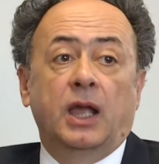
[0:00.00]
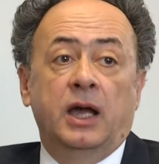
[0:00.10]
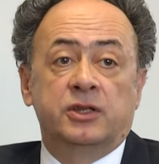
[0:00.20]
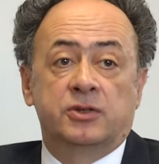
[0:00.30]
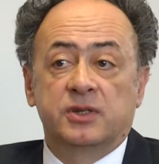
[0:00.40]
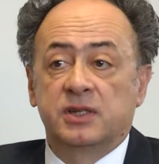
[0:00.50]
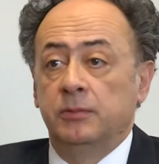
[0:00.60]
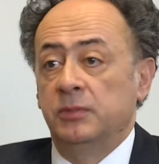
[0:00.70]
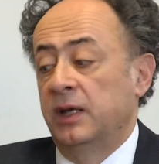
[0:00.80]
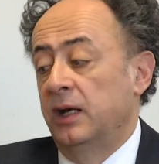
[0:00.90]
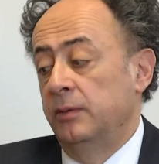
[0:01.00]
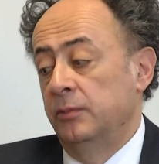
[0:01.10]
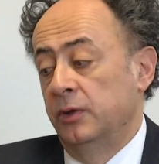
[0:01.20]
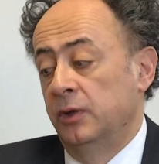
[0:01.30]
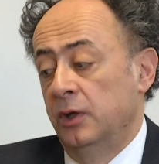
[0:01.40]
At the same
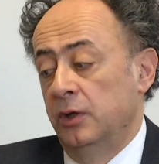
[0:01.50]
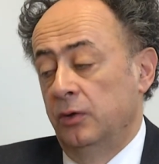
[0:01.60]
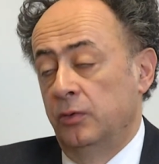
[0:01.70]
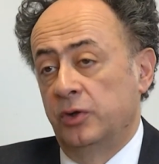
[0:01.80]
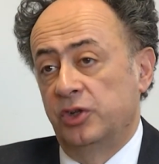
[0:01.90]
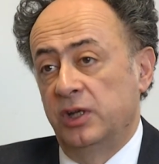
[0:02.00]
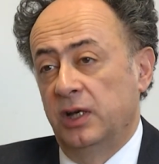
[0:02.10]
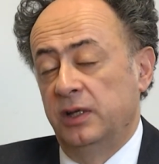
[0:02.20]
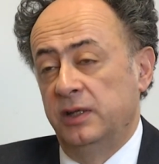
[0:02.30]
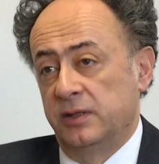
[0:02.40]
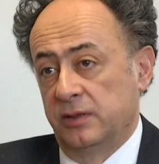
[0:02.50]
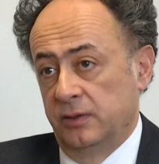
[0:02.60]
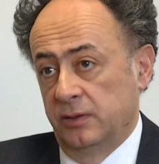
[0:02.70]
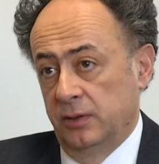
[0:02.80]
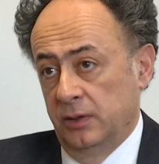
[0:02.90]
time, Russia is
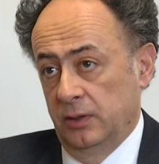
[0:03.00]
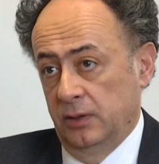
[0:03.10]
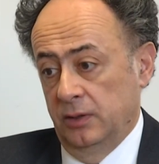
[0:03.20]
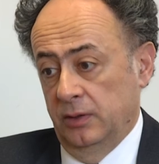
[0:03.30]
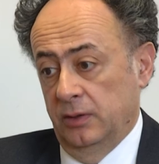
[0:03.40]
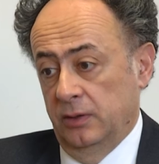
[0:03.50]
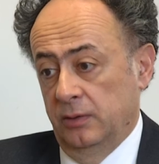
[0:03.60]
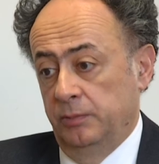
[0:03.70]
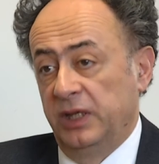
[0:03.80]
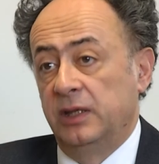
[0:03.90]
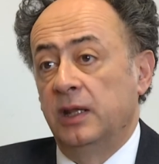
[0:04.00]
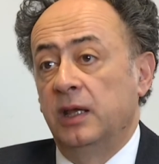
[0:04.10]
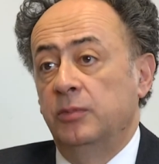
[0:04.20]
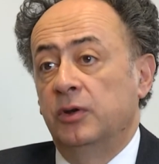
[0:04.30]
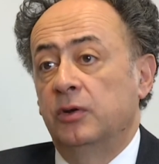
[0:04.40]
a big
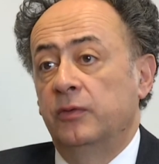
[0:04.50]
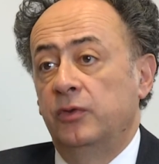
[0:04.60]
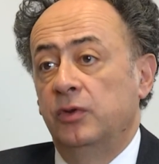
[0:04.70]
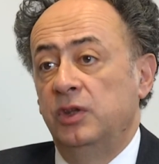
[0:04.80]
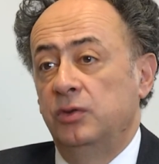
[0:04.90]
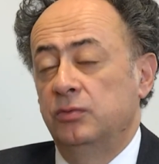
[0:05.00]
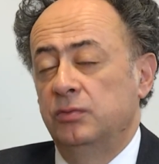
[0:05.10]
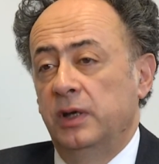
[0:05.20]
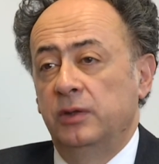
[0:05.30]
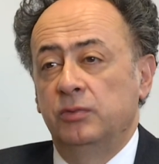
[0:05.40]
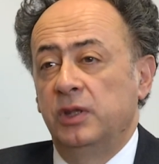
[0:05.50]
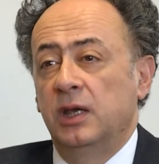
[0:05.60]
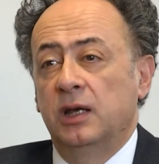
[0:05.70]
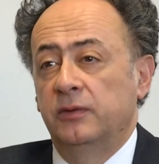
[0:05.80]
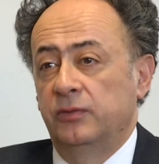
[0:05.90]
neighbor of the EU, and we
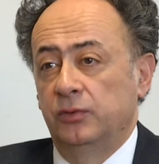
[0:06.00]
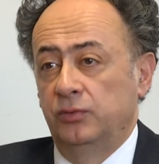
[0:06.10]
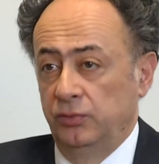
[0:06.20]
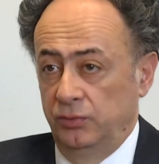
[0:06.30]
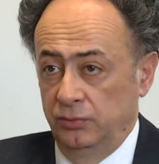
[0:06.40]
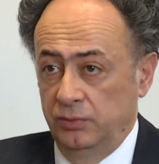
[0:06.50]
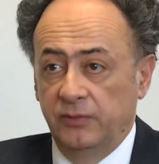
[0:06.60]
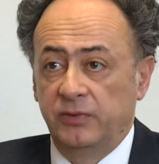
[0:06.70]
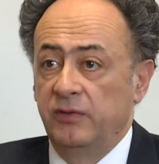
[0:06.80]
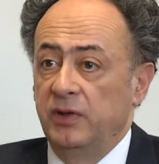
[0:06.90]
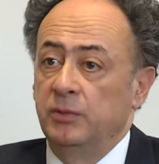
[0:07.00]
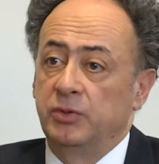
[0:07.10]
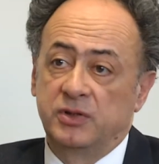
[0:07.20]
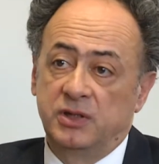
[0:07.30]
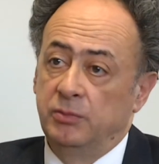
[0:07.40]
have to do everything
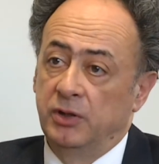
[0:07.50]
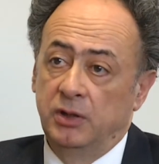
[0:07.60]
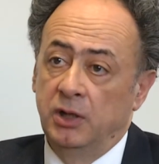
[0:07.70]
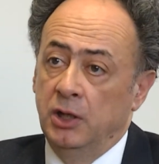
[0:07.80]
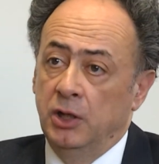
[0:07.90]
possible